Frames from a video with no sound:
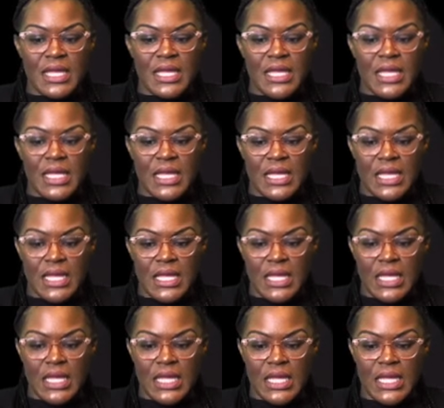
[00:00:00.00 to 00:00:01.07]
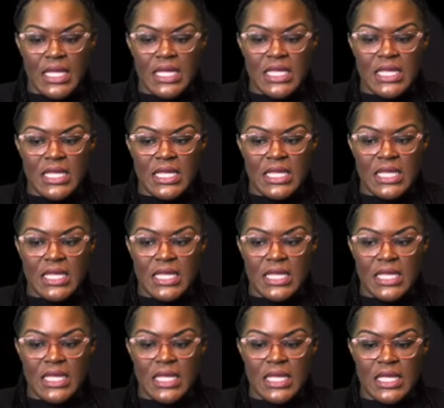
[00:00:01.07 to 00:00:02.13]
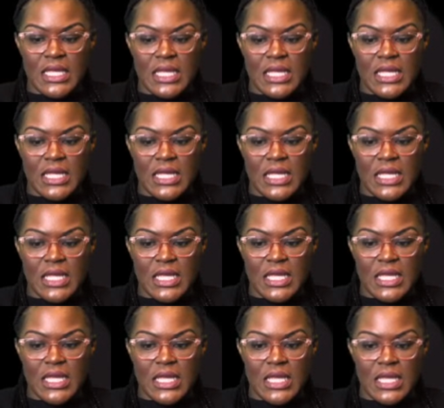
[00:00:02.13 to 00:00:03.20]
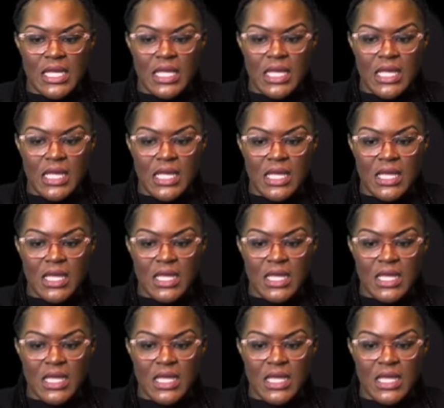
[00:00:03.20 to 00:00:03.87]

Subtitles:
(no one is talking)